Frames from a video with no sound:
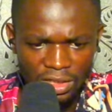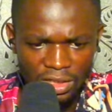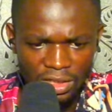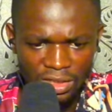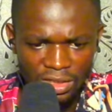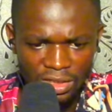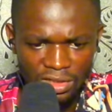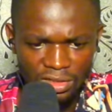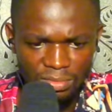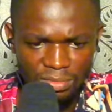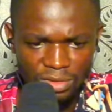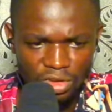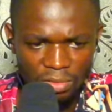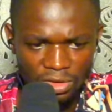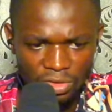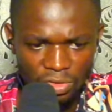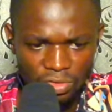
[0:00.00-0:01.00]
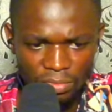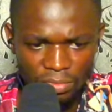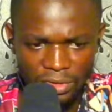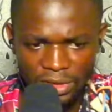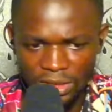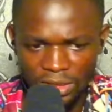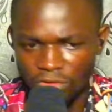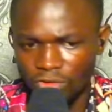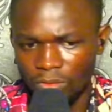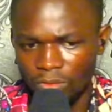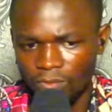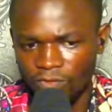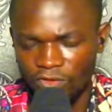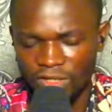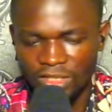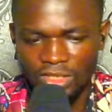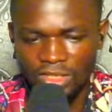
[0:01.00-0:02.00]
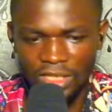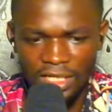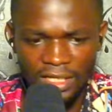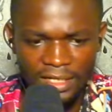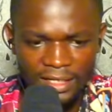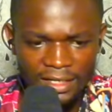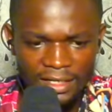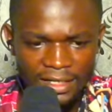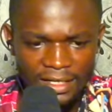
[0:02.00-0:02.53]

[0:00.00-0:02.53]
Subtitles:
This bishop is also breathing some fresh air.